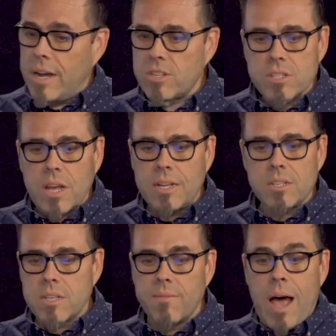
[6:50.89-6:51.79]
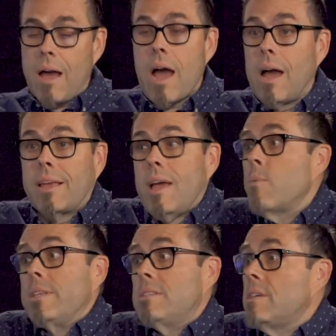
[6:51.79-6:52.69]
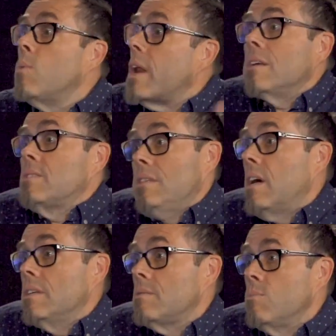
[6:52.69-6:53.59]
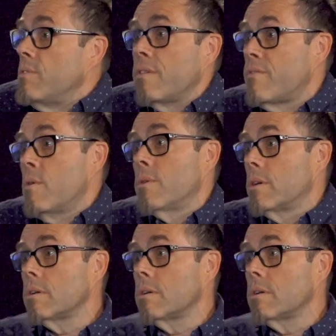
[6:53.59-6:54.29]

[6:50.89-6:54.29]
I just love him. I can't wait to see what else he does moving forward.